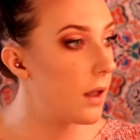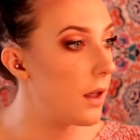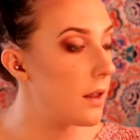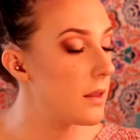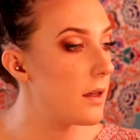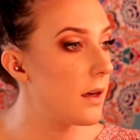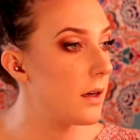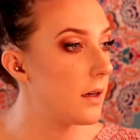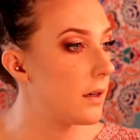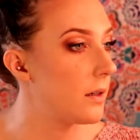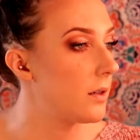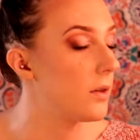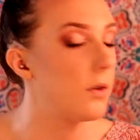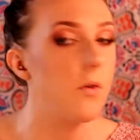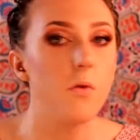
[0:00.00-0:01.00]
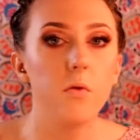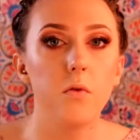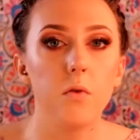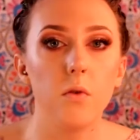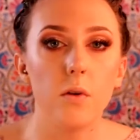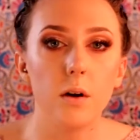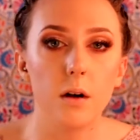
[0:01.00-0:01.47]
And then
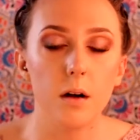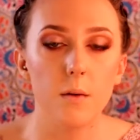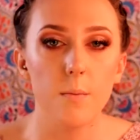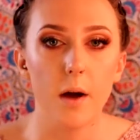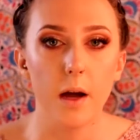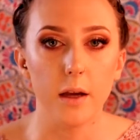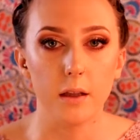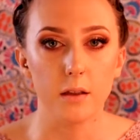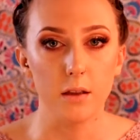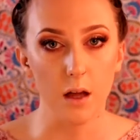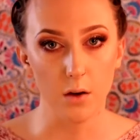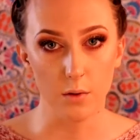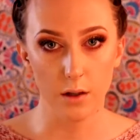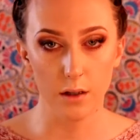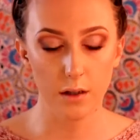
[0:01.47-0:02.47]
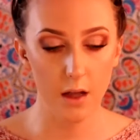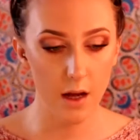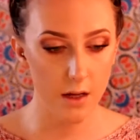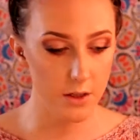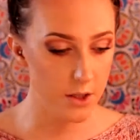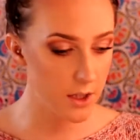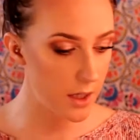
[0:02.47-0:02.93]
for my lower
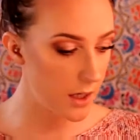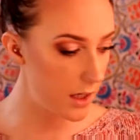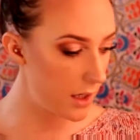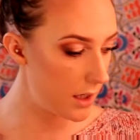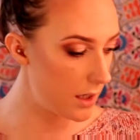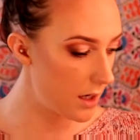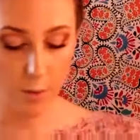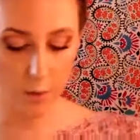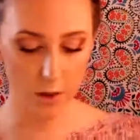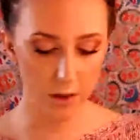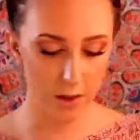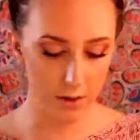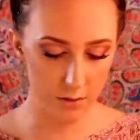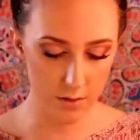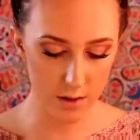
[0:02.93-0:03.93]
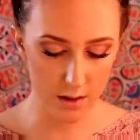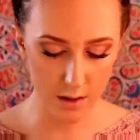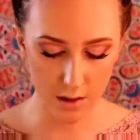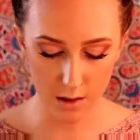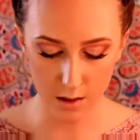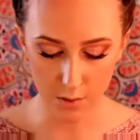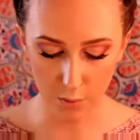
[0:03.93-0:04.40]
lash line, I'm gonna use
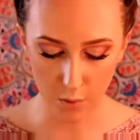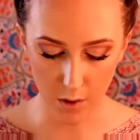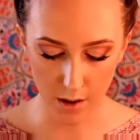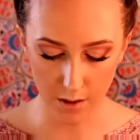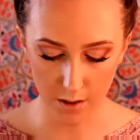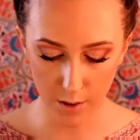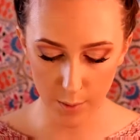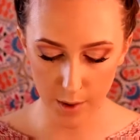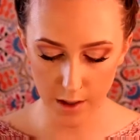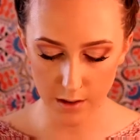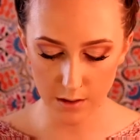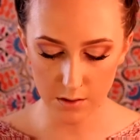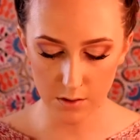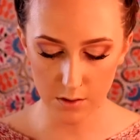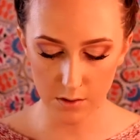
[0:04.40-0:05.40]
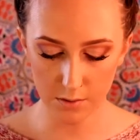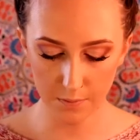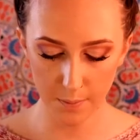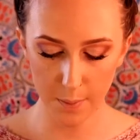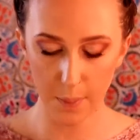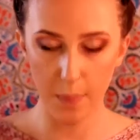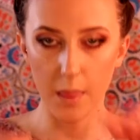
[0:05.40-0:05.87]
the
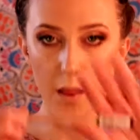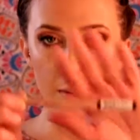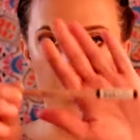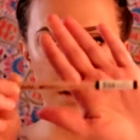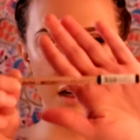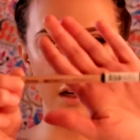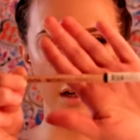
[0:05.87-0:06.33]
Wonderpencil by